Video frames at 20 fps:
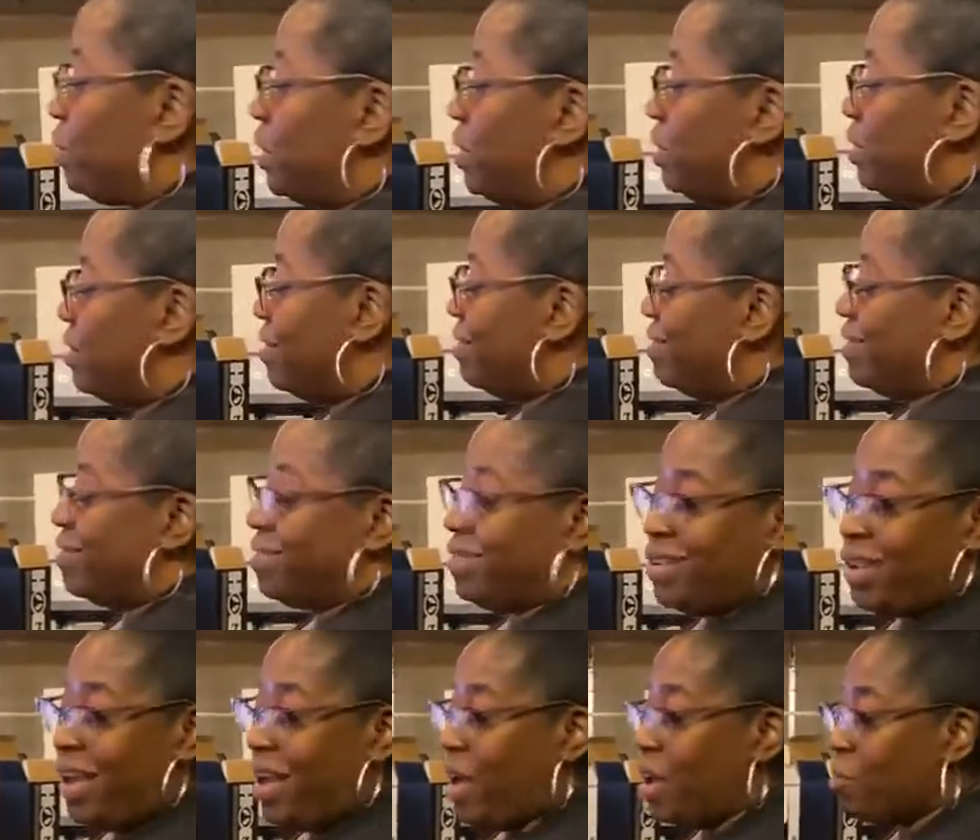But
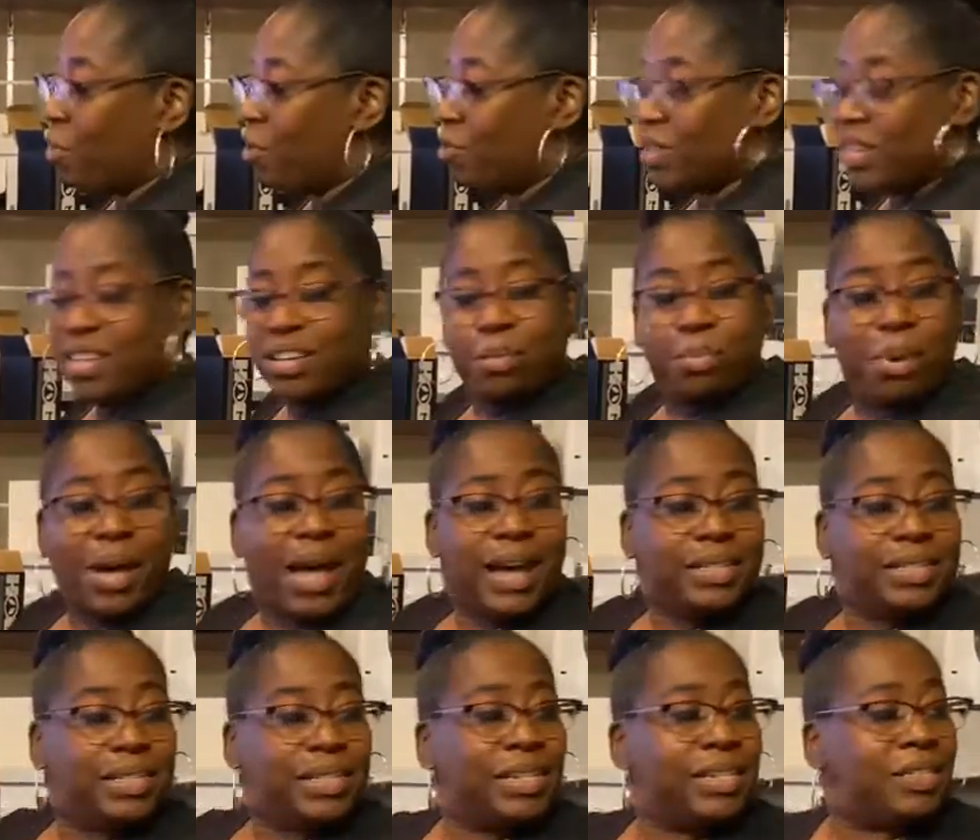I'm only
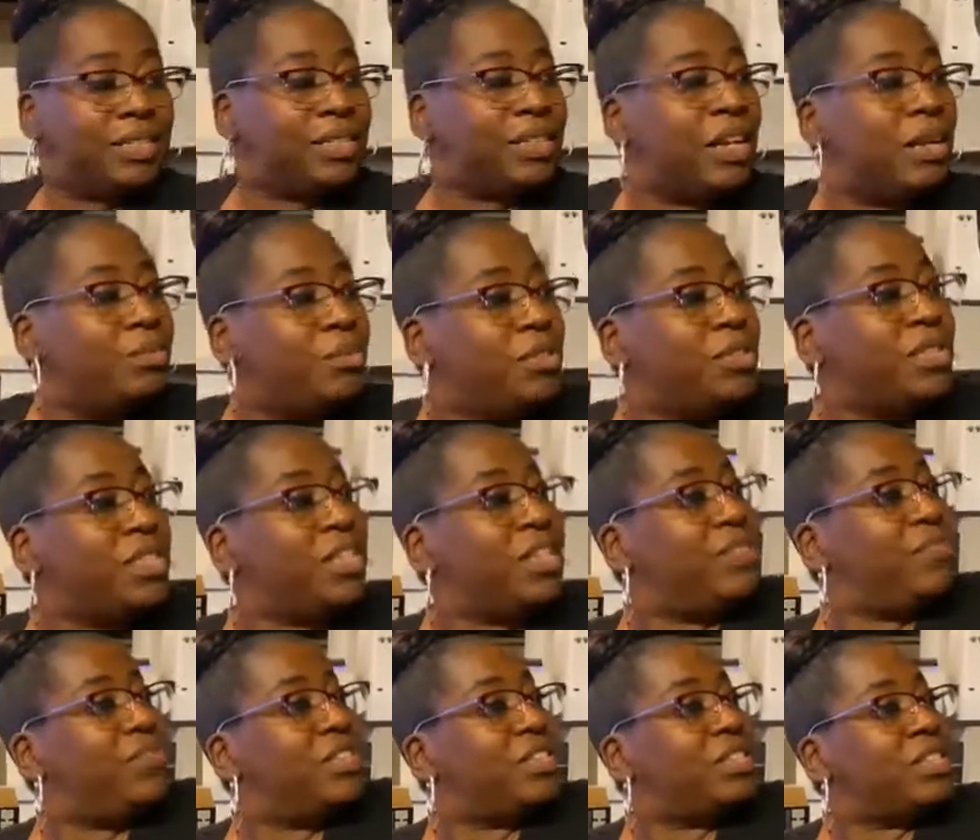epoxying tumblers
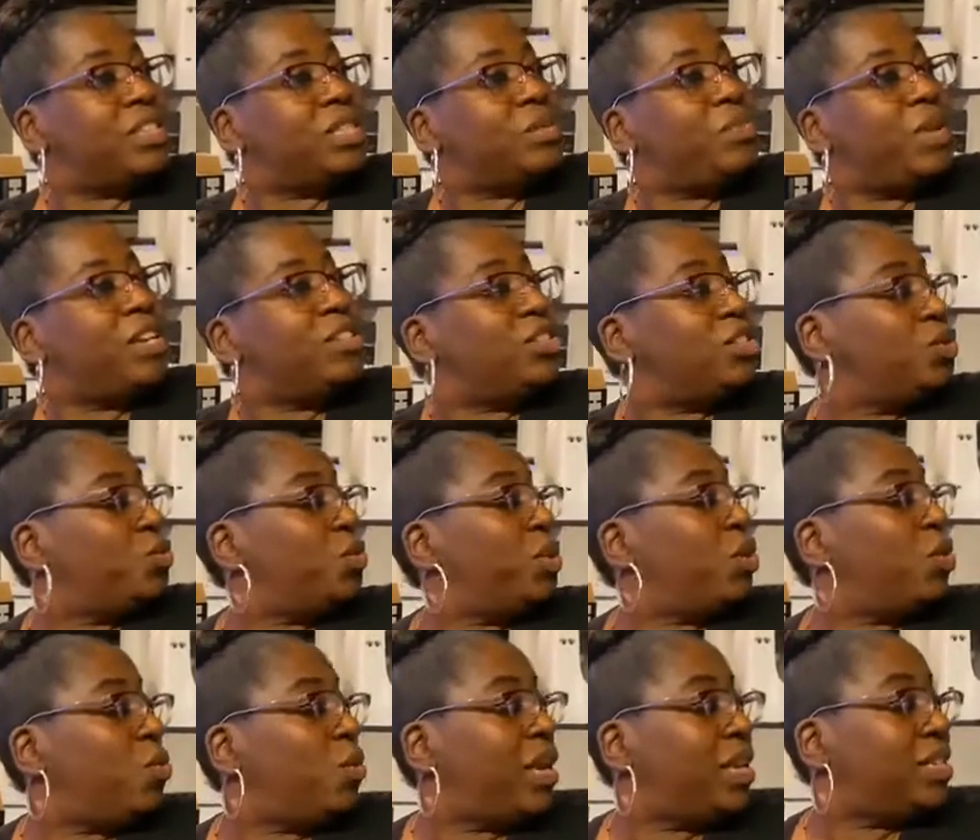if it's a special
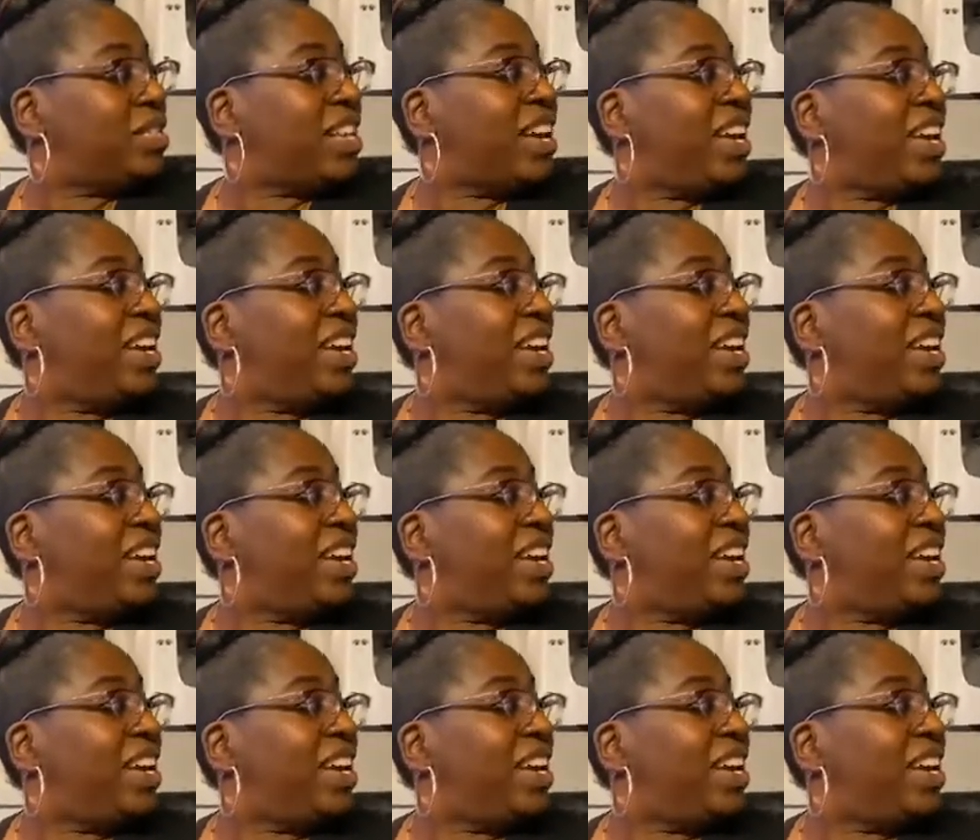request.